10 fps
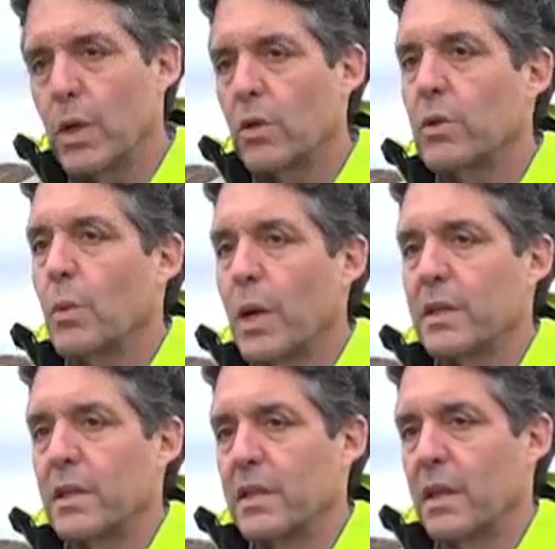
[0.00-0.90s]
only
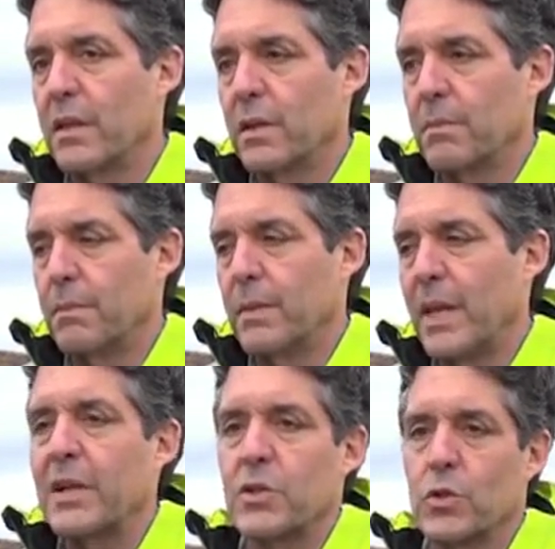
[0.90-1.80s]
want the, the
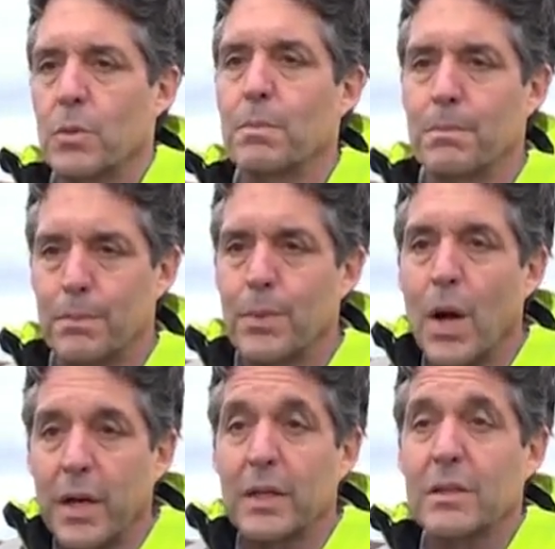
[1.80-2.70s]
natural
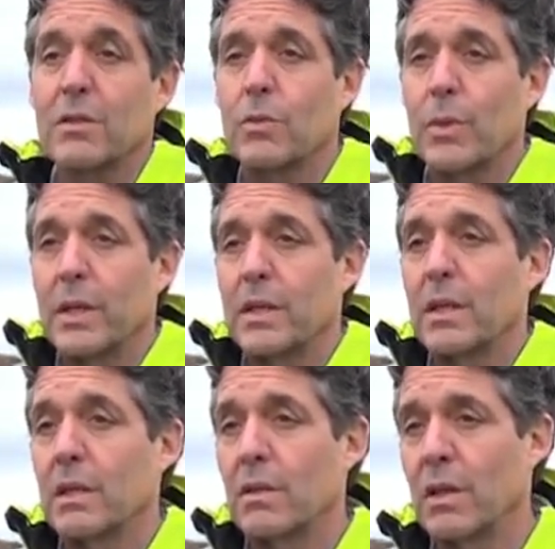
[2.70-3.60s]
product, right,
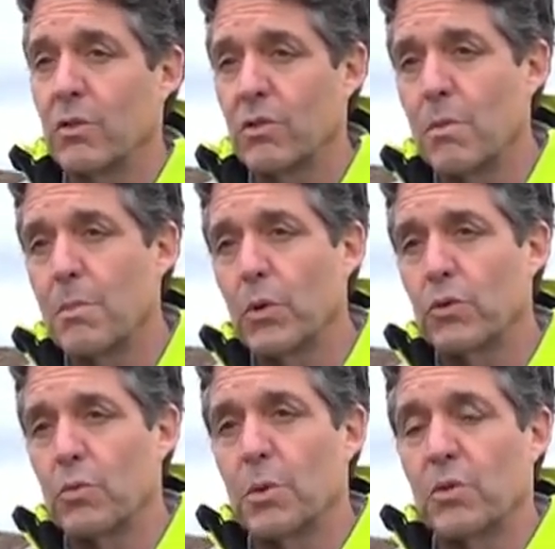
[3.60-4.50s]
that is
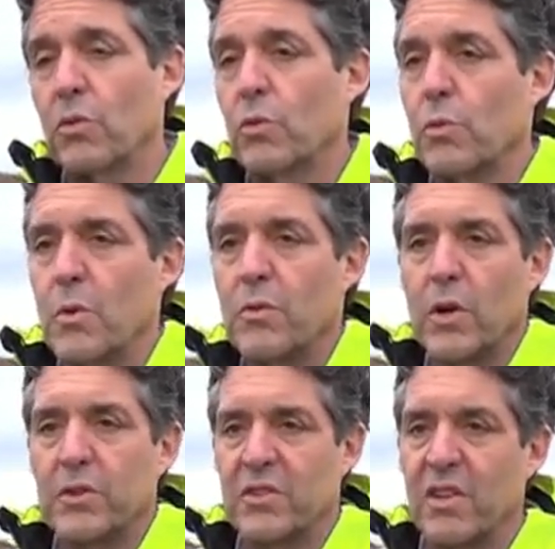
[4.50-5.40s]
compostable. So remove
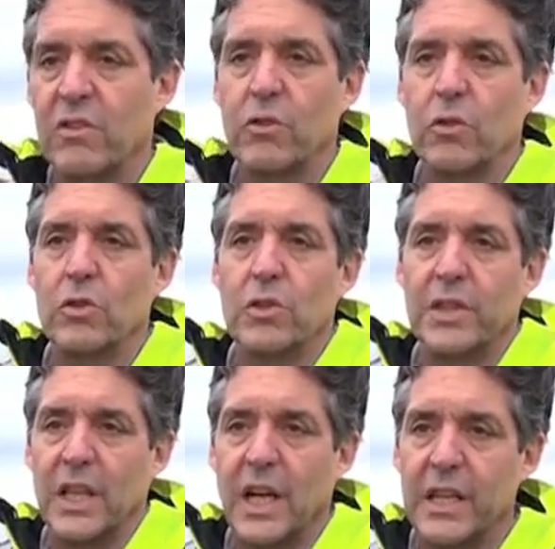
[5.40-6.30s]
all tinsel
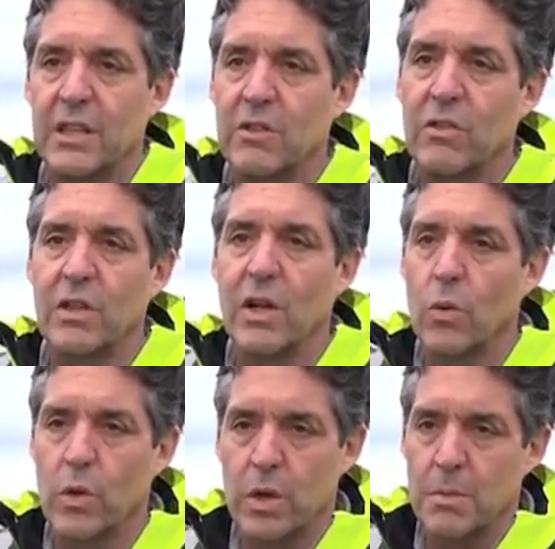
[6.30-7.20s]
and lights and
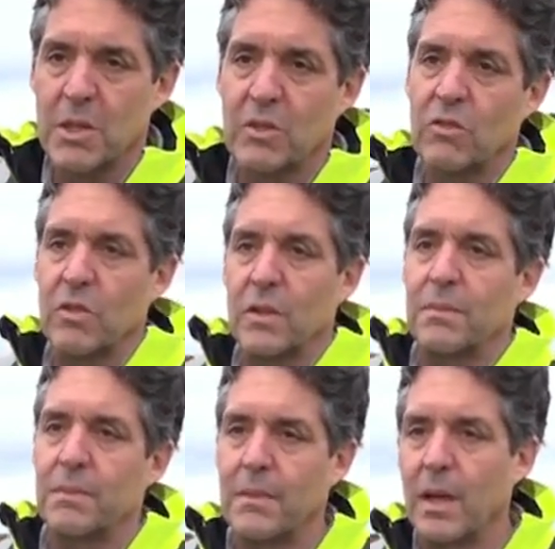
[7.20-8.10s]
ornaments and
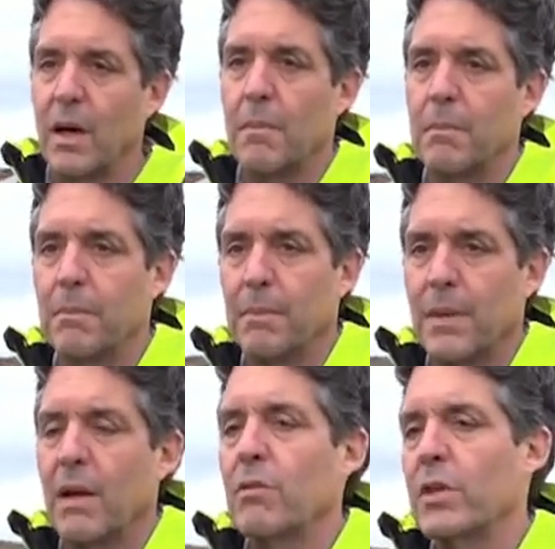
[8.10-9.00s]

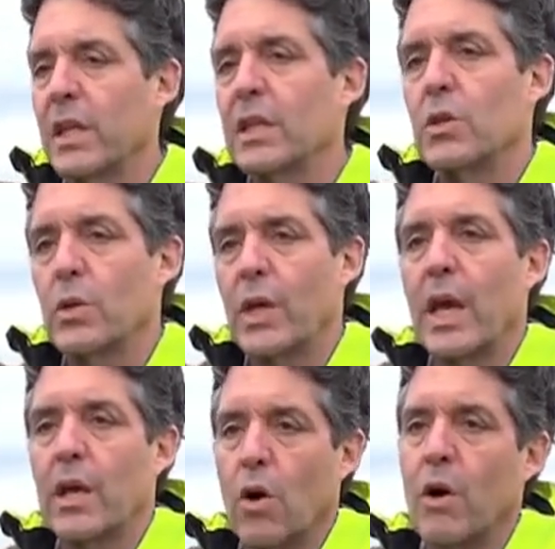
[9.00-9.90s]
um, everything that you
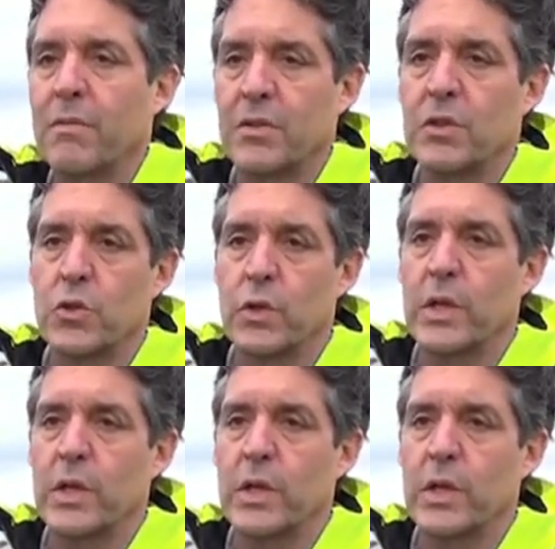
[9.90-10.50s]
can off the tree.